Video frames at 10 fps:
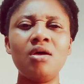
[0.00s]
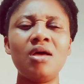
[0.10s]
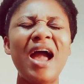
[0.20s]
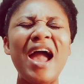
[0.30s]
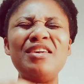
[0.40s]

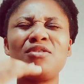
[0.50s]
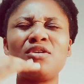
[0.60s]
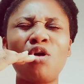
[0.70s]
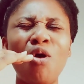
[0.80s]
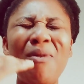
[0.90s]
I
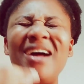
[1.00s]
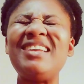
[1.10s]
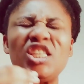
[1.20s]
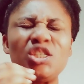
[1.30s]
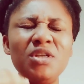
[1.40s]
command
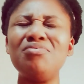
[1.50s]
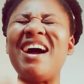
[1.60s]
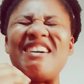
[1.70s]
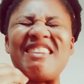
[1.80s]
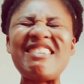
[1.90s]
that spirit be
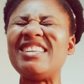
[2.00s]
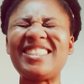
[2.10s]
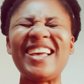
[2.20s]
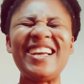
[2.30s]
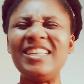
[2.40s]

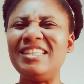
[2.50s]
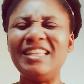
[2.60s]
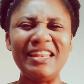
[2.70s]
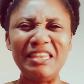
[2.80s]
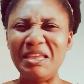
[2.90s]
arrested in
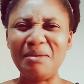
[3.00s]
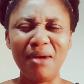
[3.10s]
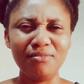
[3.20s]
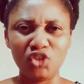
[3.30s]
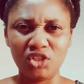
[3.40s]
the name
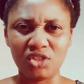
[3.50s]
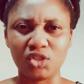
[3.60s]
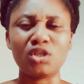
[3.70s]
of Jesus.